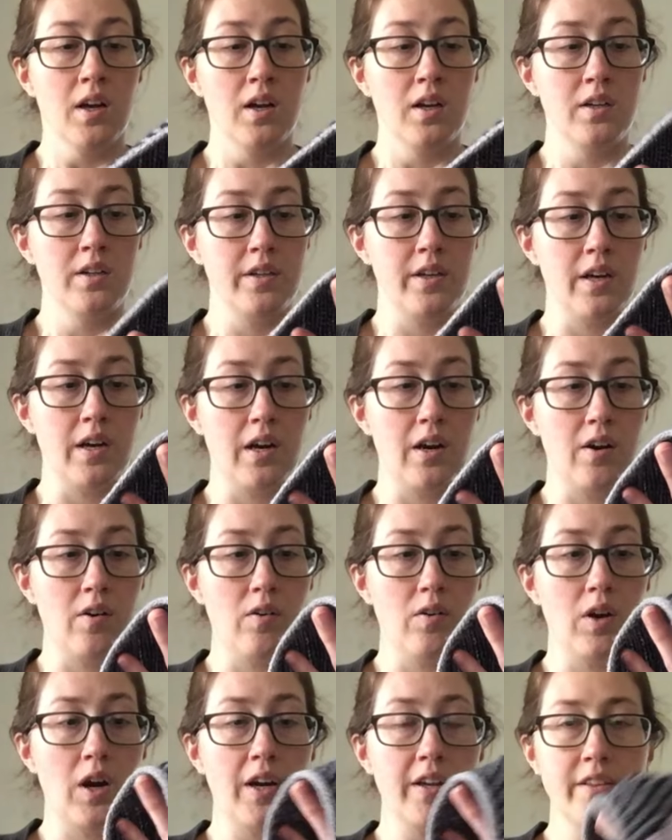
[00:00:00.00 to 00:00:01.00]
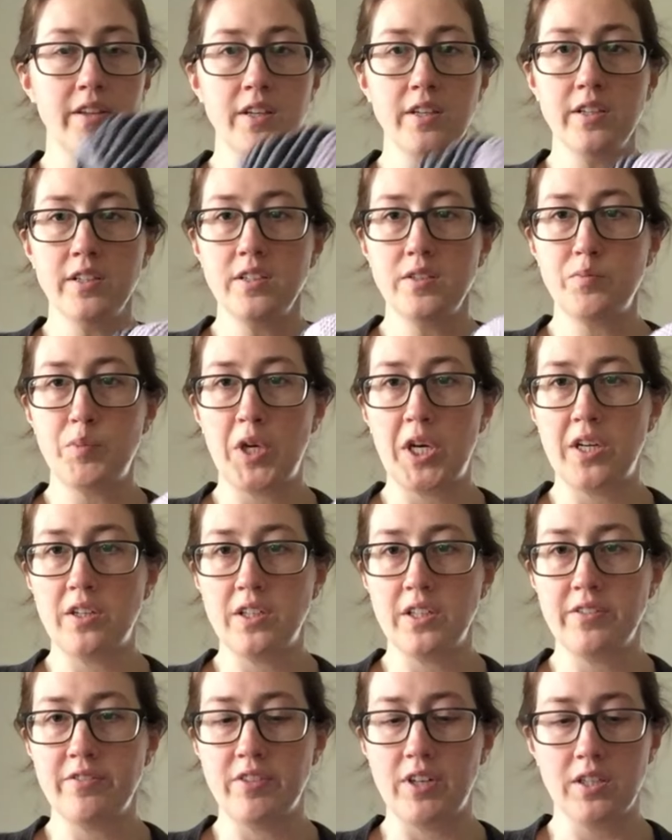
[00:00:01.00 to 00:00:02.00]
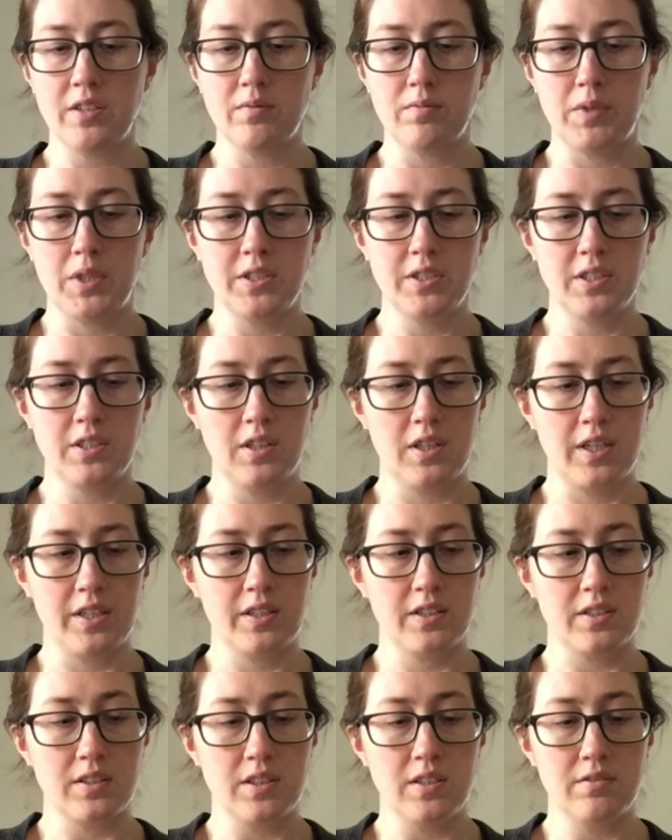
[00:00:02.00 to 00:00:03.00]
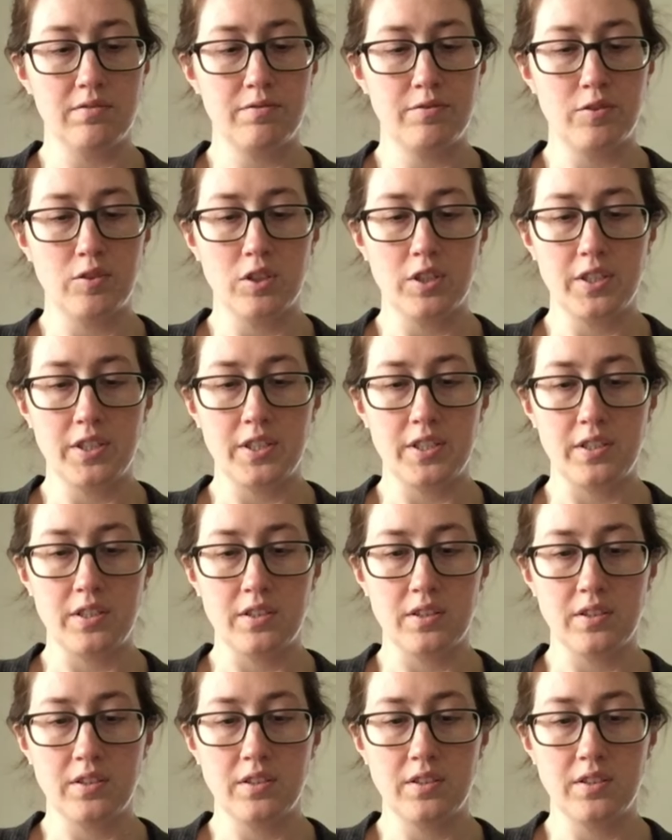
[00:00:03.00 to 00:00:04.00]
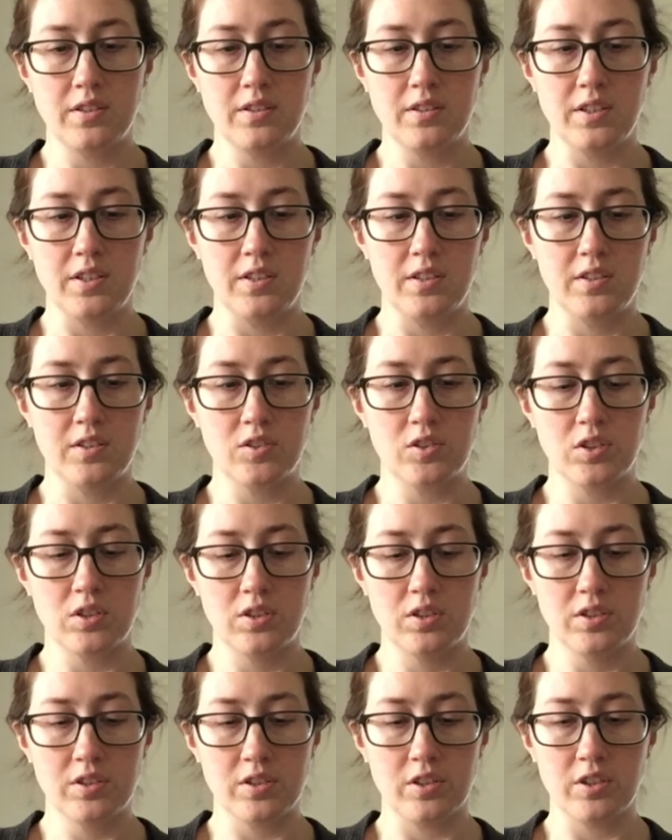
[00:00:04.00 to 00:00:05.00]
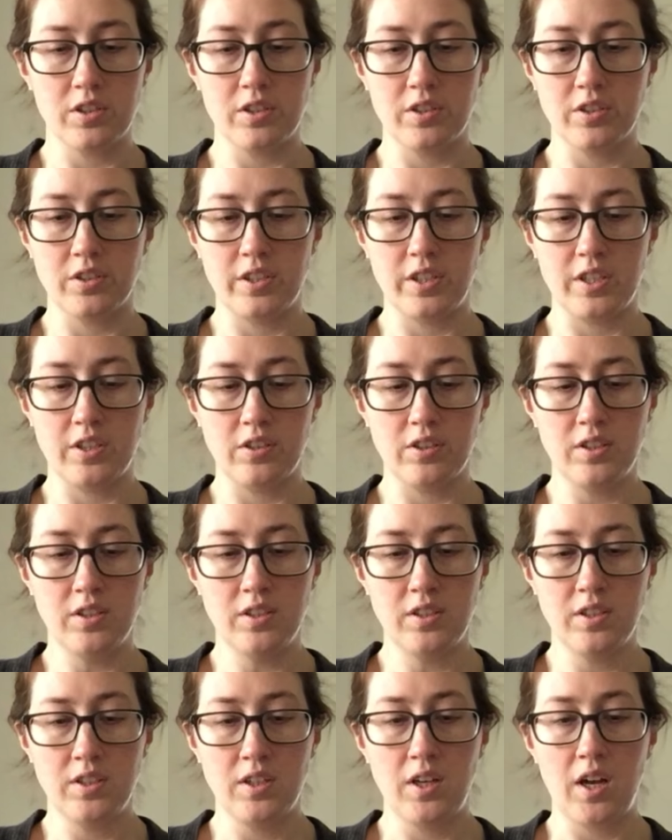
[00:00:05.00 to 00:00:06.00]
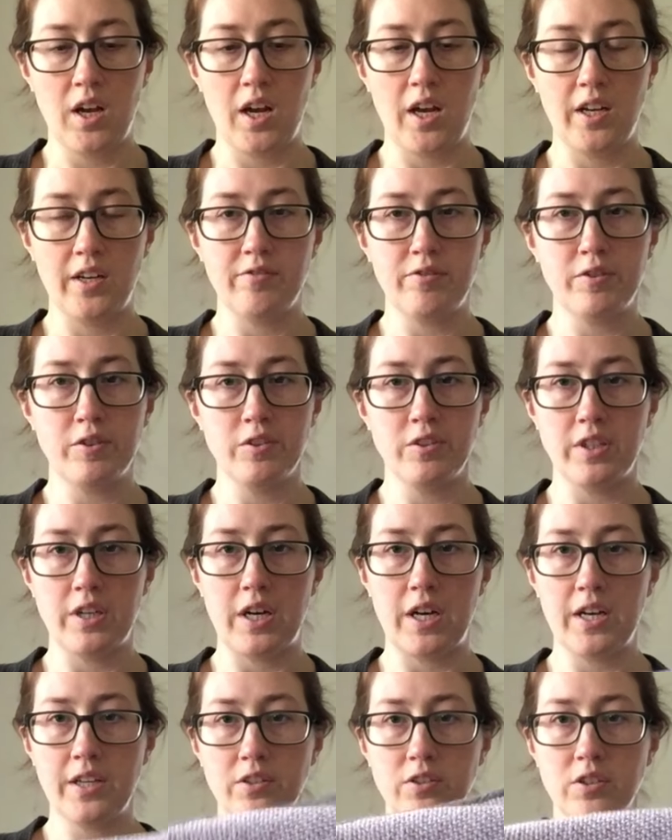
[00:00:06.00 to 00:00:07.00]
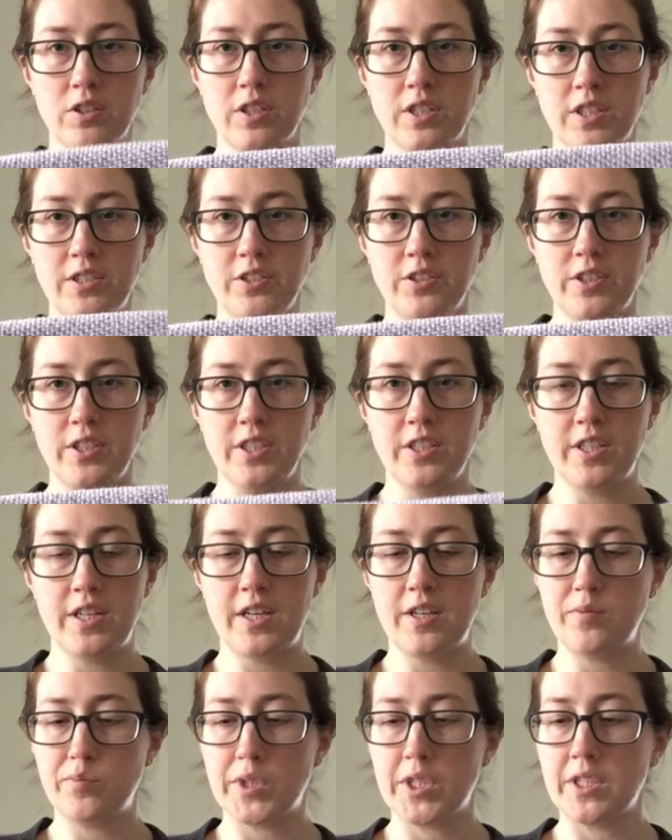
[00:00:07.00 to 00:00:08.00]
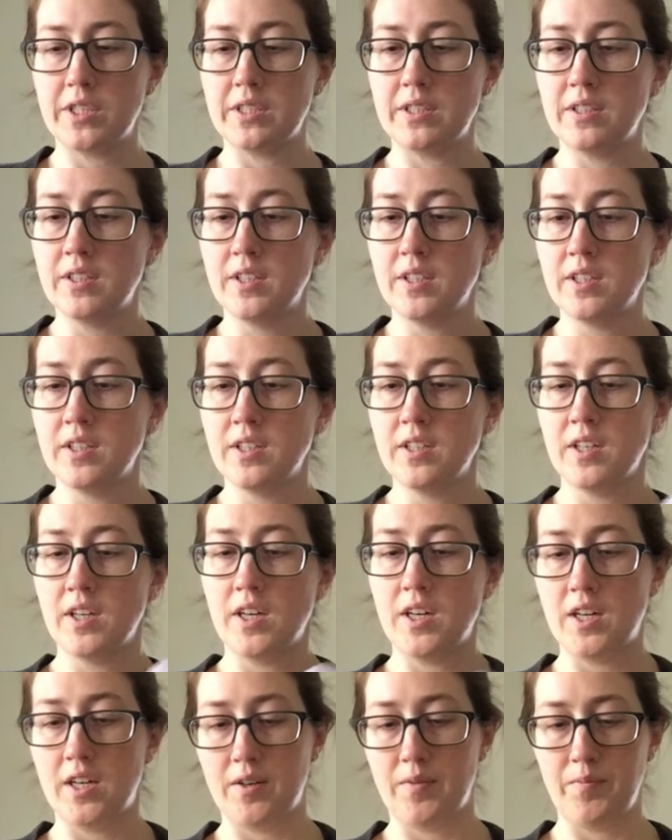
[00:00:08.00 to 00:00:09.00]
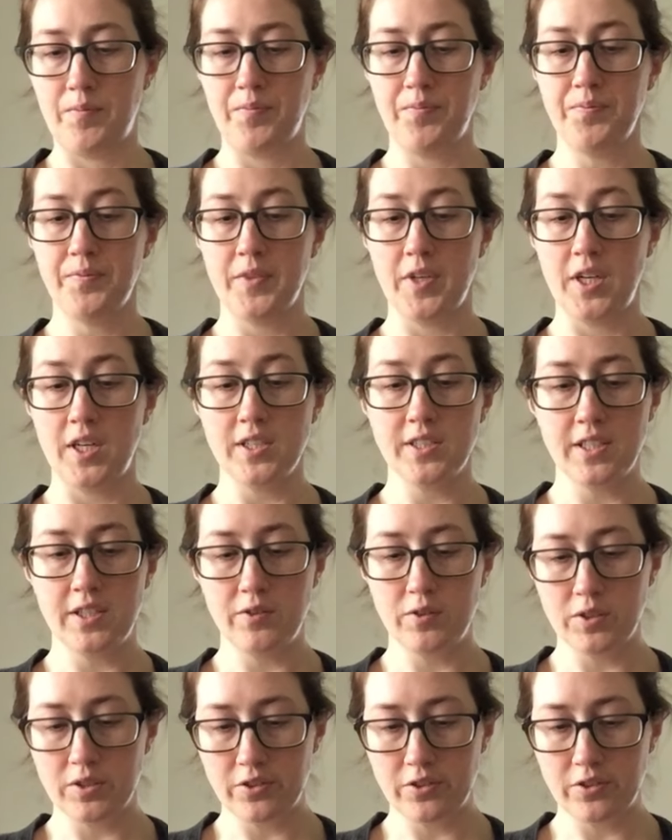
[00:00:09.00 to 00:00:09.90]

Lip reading: Now I think in the pattern he recommended like a 40-inch circular needle, and for the I-cord edge you need that, but as I was